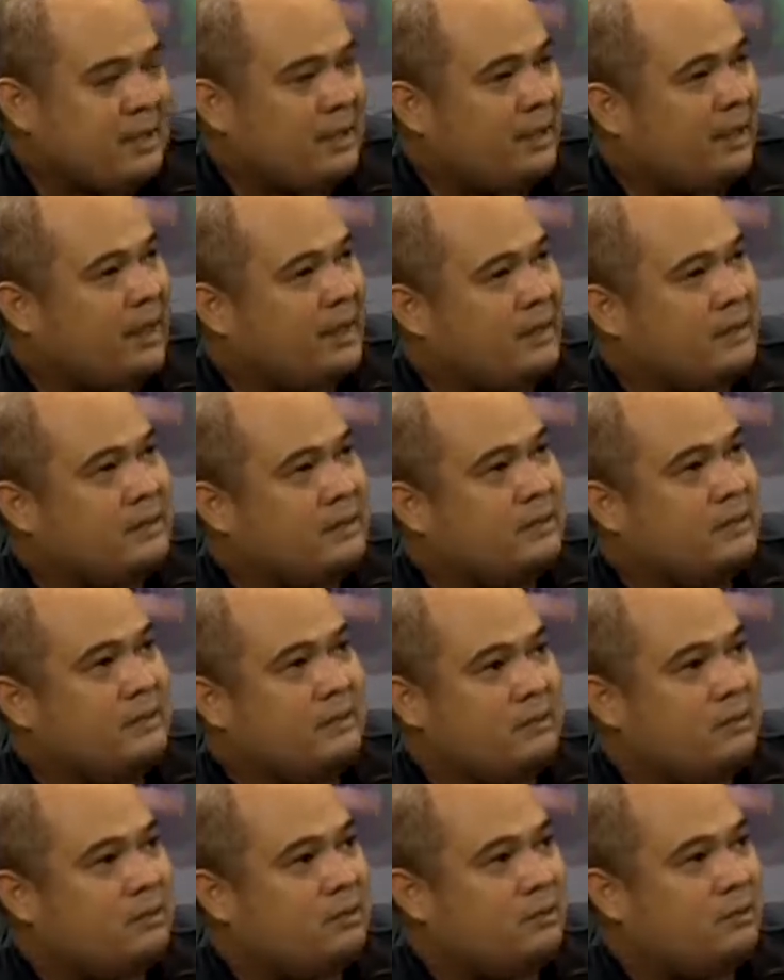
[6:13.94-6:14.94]
And
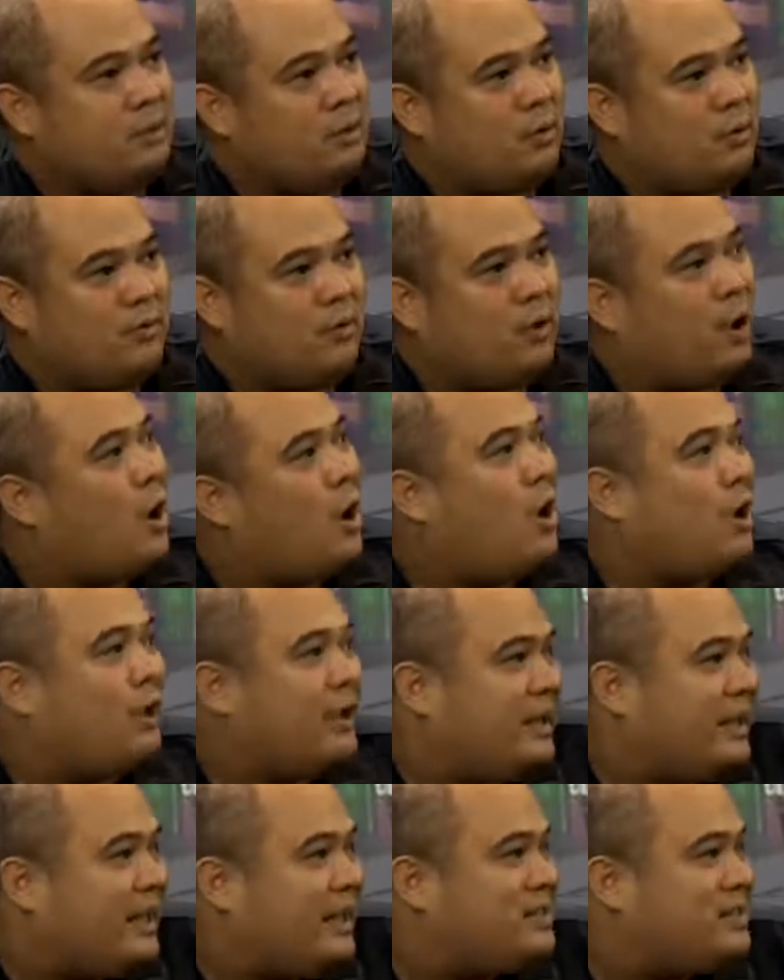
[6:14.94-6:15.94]
overall,
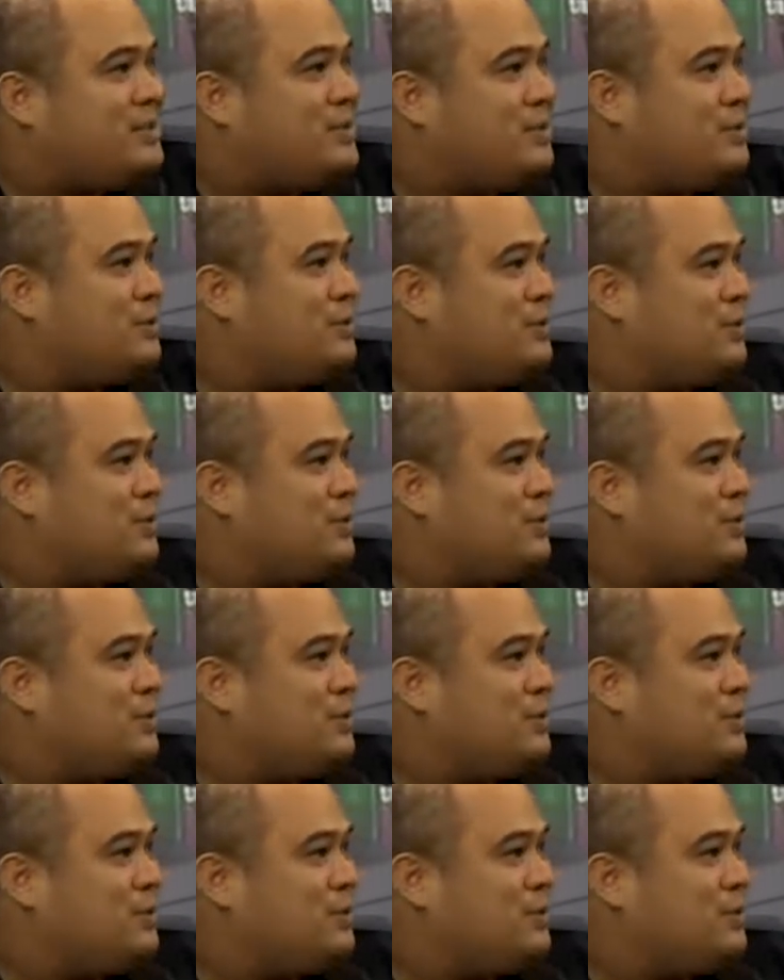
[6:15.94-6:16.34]
it gets you